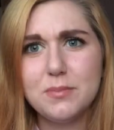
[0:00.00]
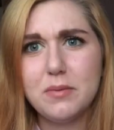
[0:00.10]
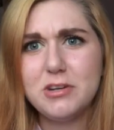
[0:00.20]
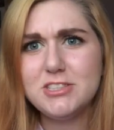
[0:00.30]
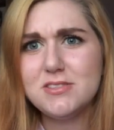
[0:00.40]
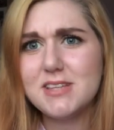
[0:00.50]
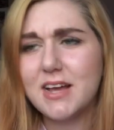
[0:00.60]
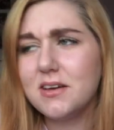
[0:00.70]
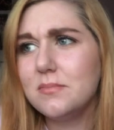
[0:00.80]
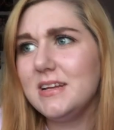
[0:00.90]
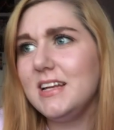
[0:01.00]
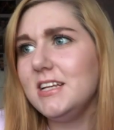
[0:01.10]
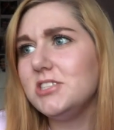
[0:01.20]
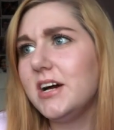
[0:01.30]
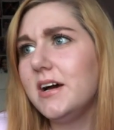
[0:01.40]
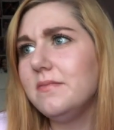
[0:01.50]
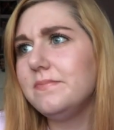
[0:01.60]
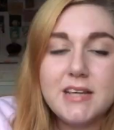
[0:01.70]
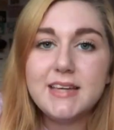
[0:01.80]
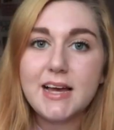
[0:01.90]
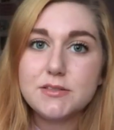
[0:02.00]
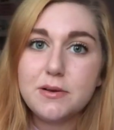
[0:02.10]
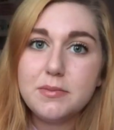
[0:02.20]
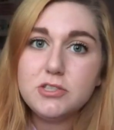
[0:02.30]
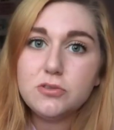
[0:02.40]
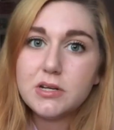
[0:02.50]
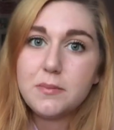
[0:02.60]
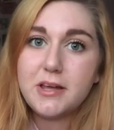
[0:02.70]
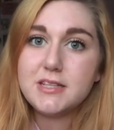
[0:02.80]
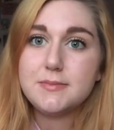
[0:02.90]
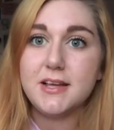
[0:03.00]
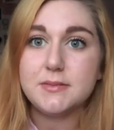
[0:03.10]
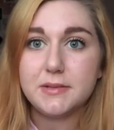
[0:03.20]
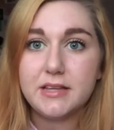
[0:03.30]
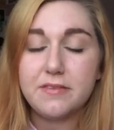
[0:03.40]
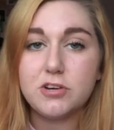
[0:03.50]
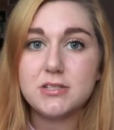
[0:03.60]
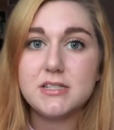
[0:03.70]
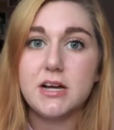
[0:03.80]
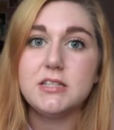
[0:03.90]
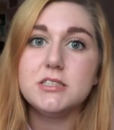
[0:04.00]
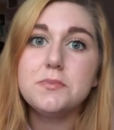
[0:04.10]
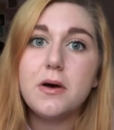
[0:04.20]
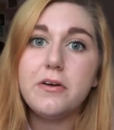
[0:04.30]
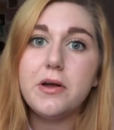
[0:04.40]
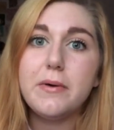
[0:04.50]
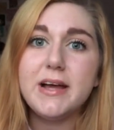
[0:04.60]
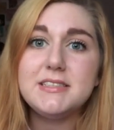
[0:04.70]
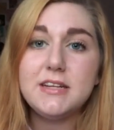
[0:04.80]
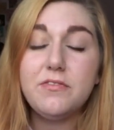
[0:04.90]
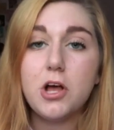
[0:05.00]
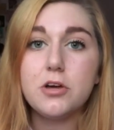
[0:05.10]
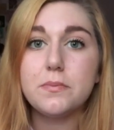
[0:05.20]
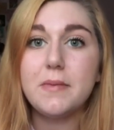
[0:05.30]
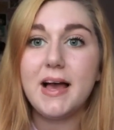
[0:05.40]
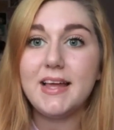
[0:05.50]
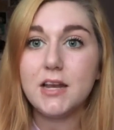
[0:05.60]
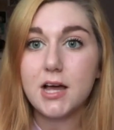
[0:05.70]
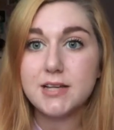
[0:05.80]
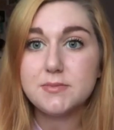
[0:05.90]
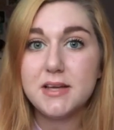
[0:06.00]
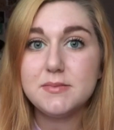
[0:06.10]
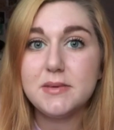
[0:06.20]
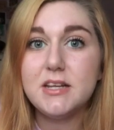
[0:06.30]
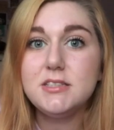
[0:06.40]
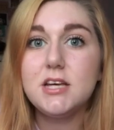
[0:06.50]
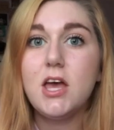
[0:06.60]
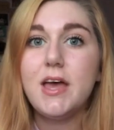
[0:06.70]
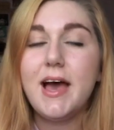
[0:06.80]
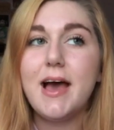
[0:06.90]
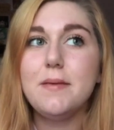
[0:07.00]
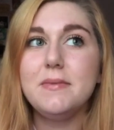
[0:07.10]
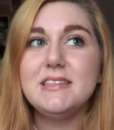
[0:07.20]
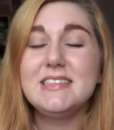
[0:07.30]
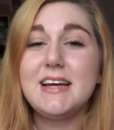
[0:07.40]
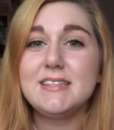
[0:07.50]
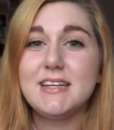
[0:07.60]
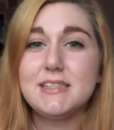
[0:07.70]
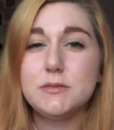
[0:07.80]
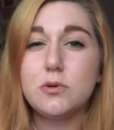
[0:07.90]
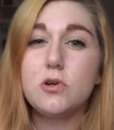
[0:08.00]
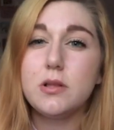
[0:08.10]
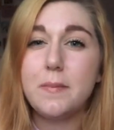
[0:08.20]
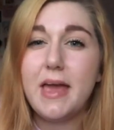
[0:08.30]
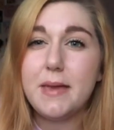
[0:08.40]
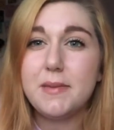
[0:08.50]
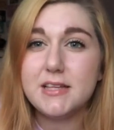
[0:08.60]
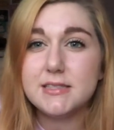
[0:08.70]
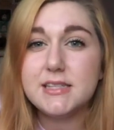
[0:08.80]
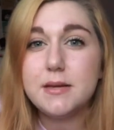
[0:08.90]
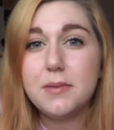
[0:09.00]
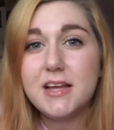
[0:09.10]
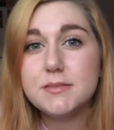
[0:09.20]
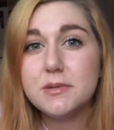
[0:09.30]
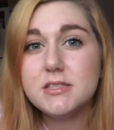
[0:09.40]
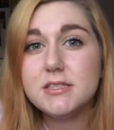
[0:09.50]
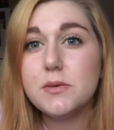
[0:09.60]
My window's like completely shut. Yeah, so I've been talking about this placement that I've got starting tomorrow. I did vlog my last placement. In dietetics we call them A, B and C placements.